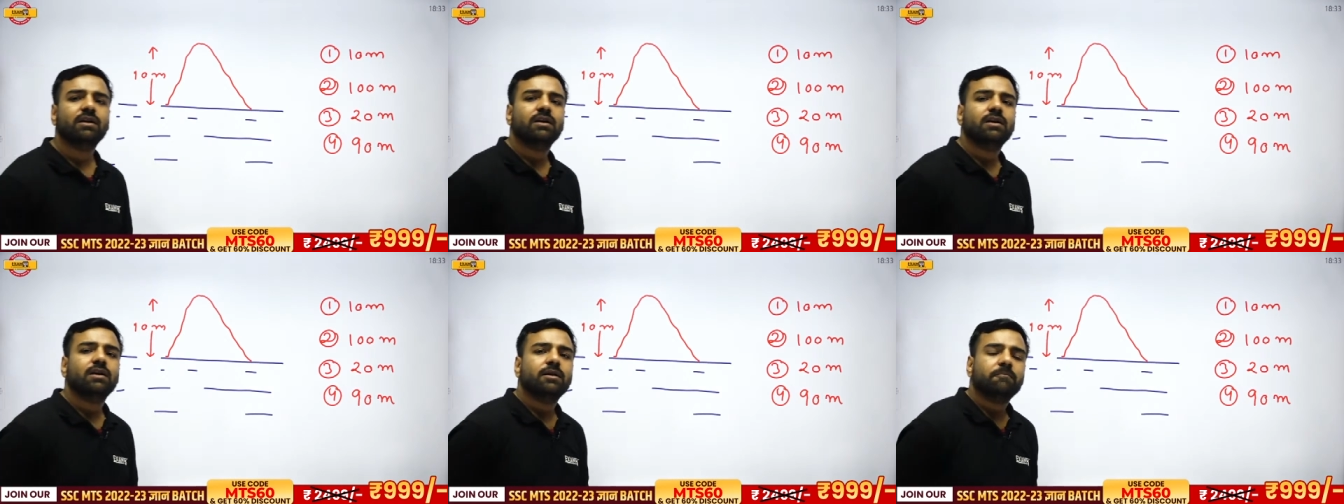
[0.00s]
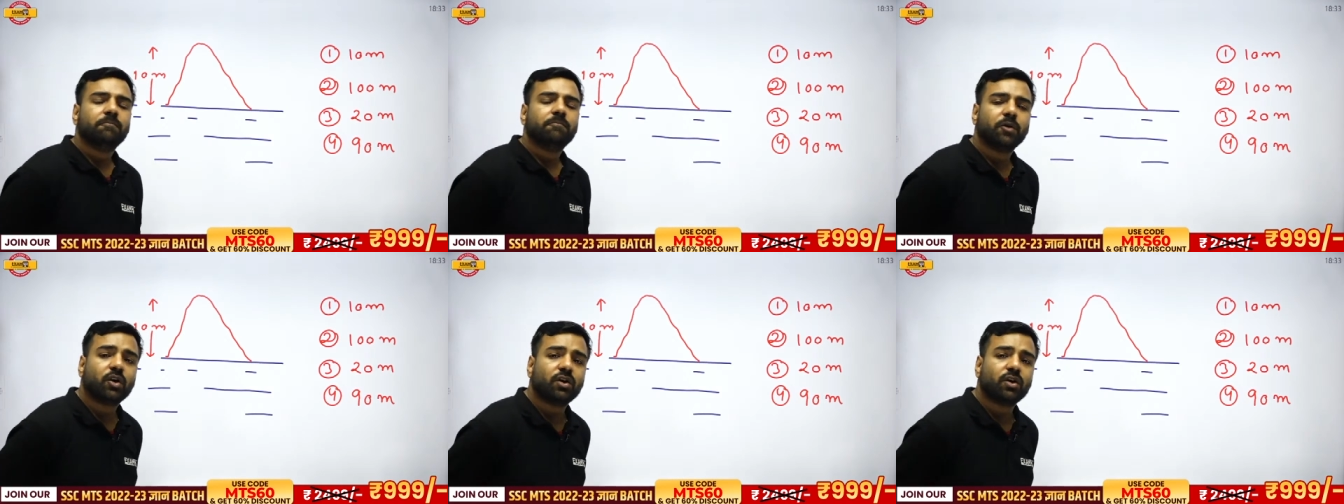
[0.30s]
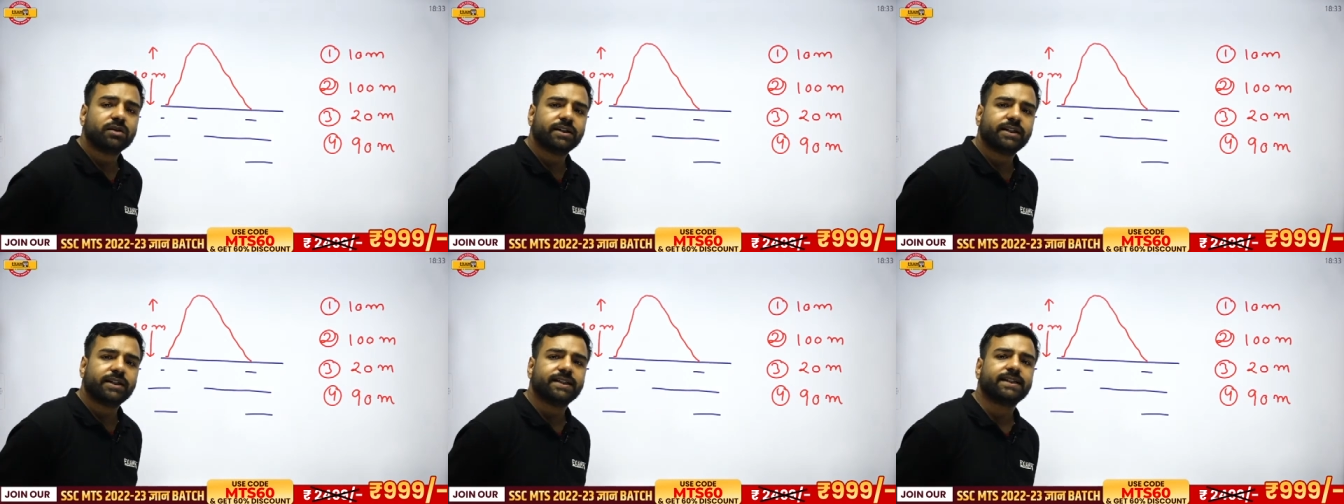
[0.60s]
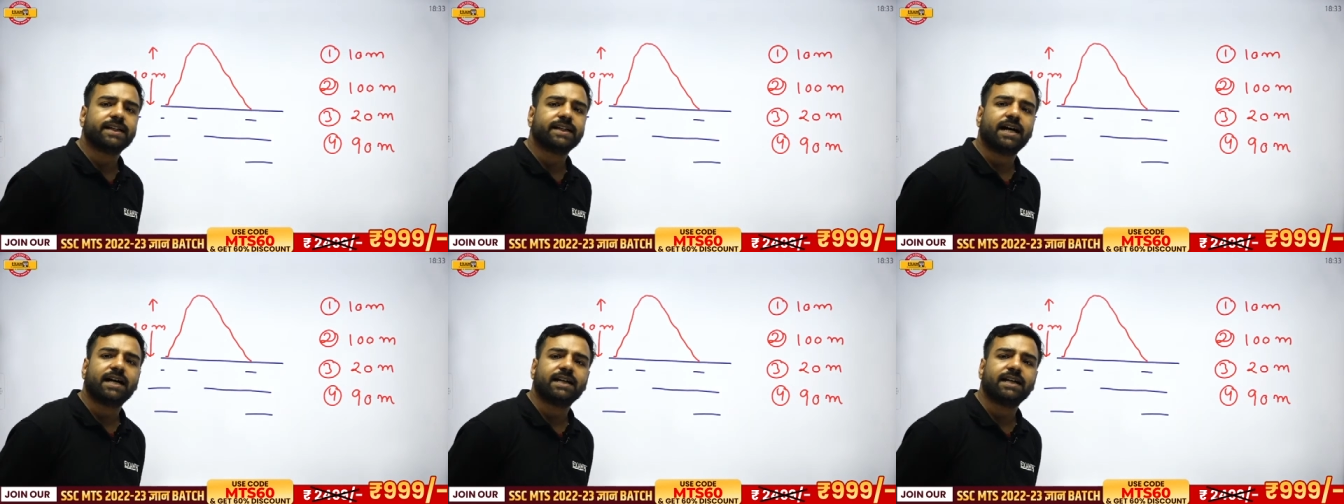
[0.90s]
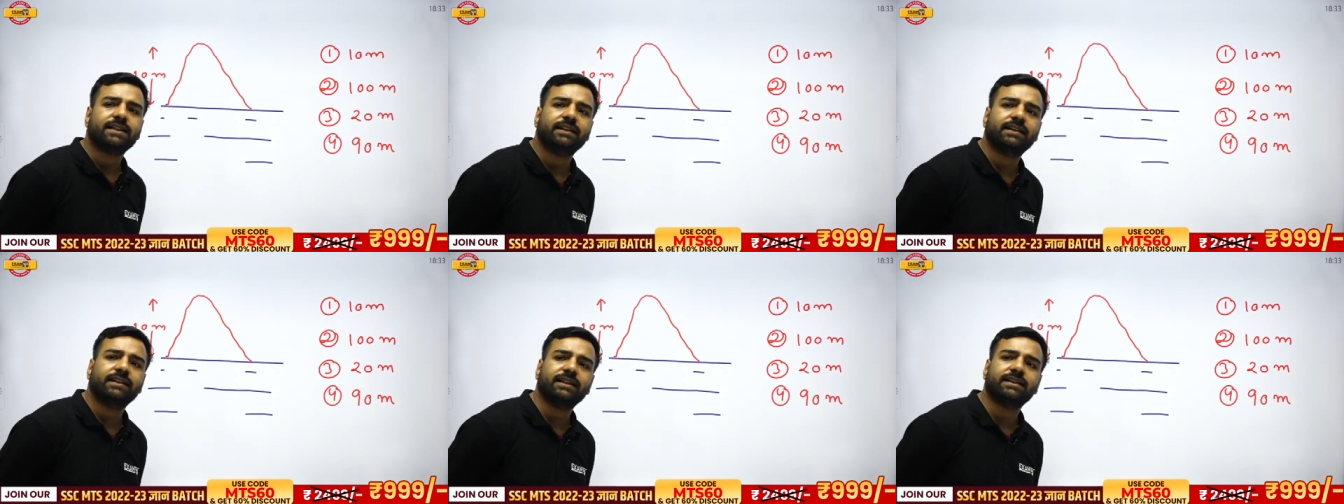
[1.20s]
question
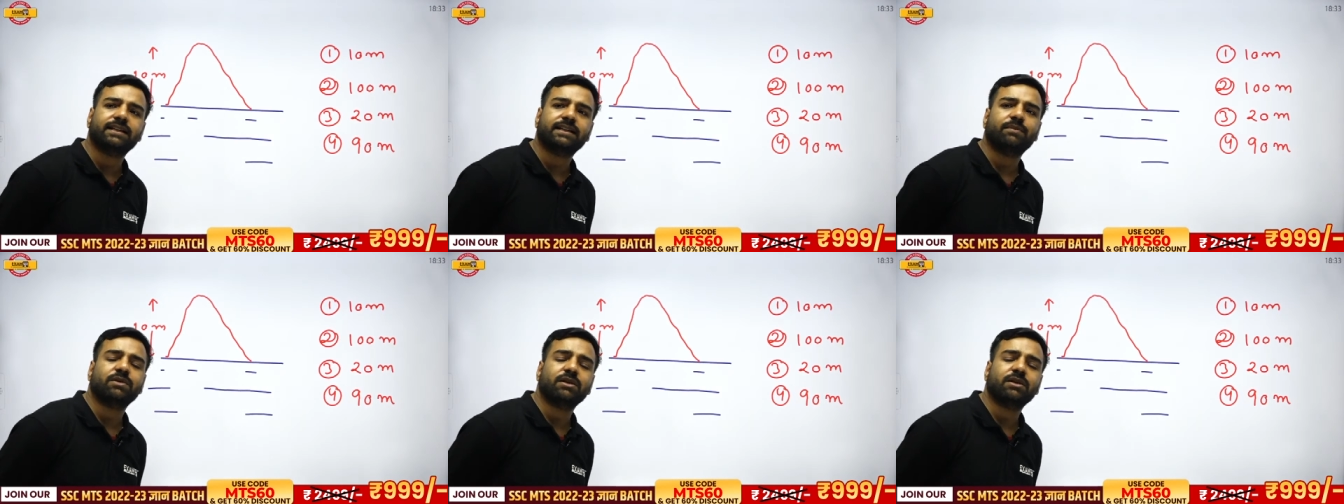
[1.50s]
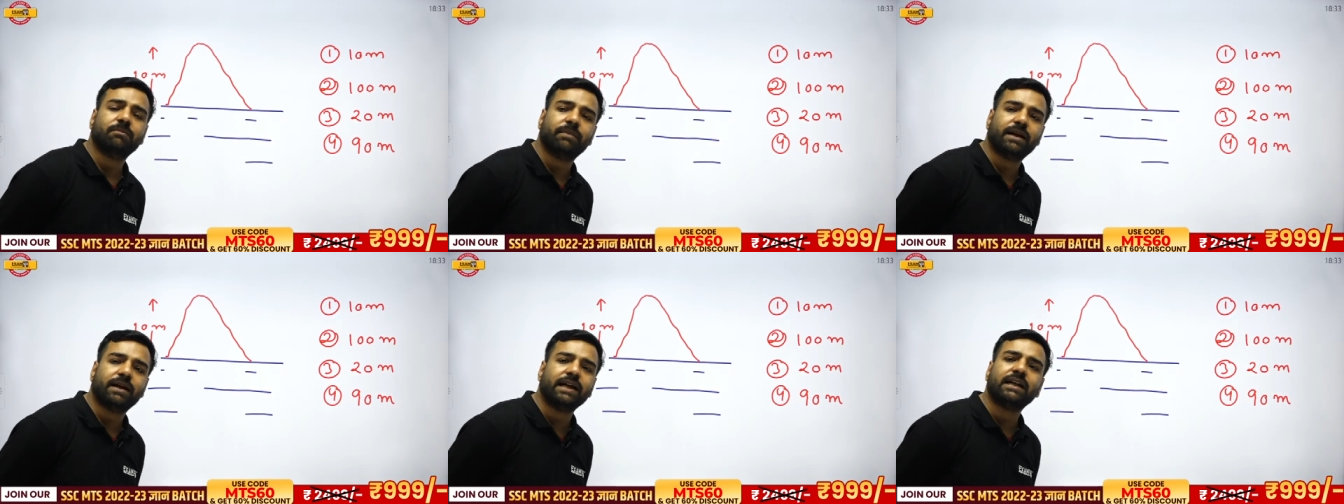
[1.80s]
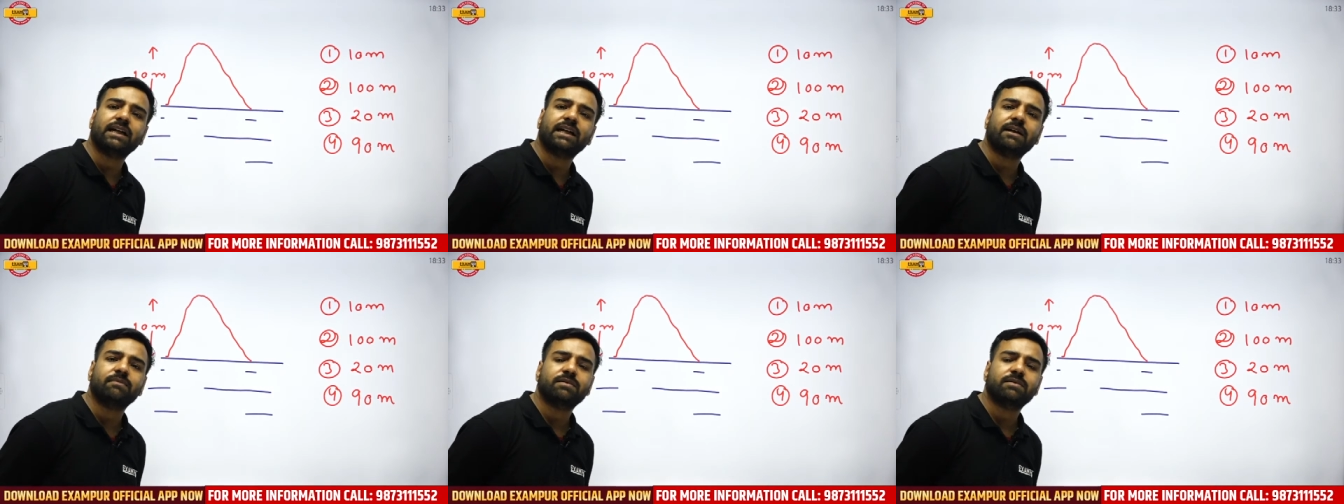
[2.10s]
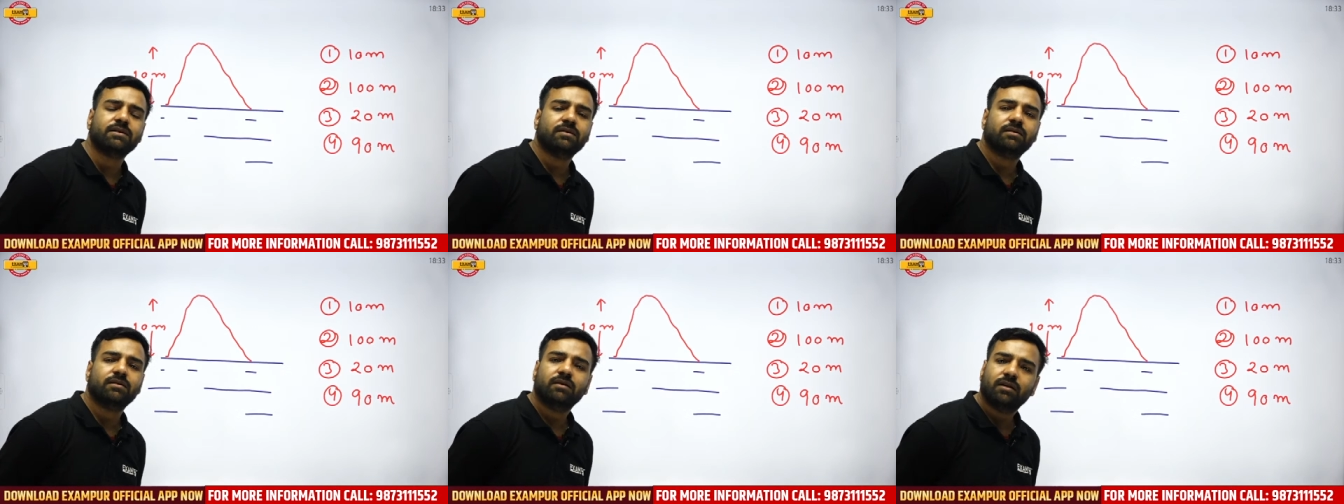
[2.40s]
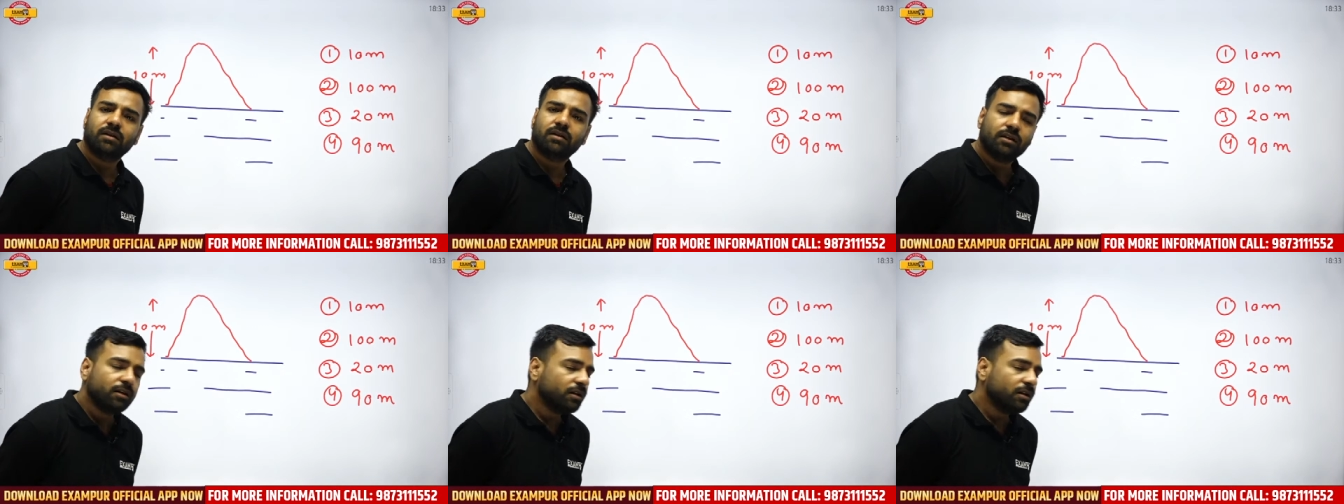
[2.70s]
because it is asked in the examination
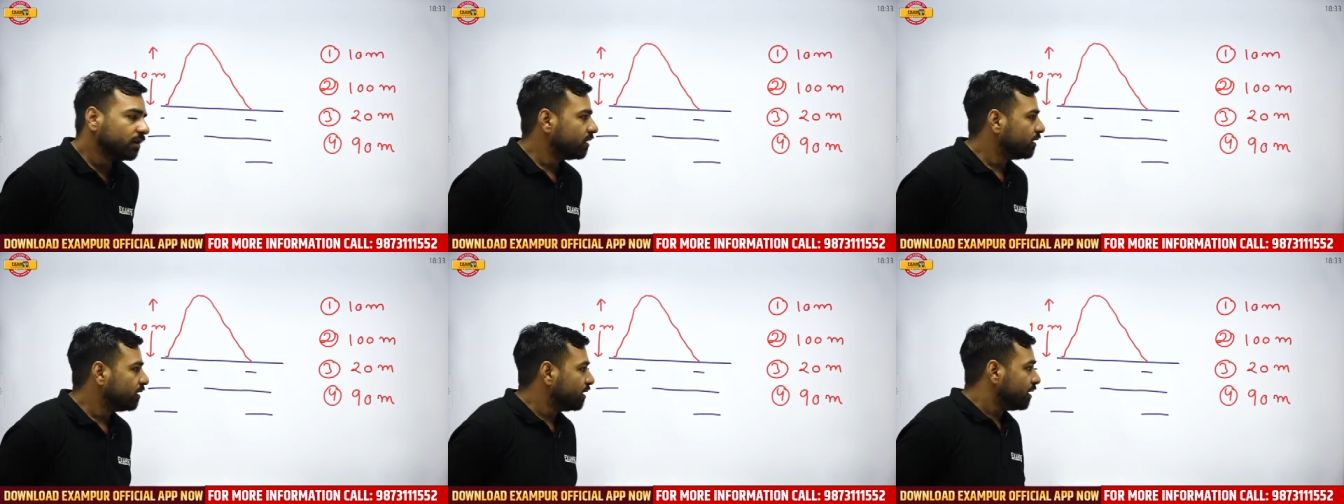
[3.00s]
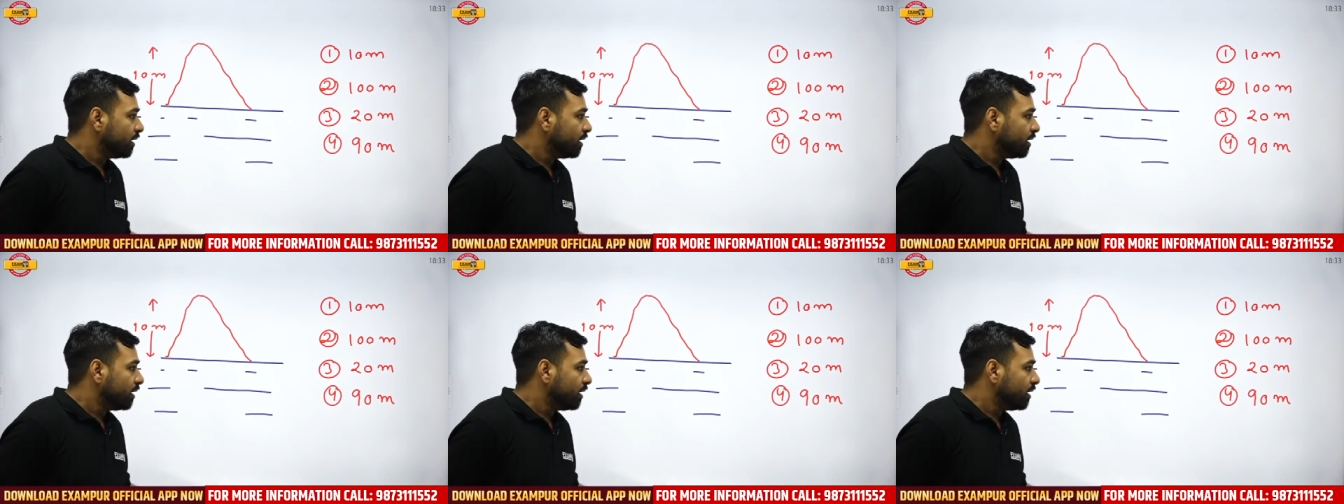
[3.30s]
many times.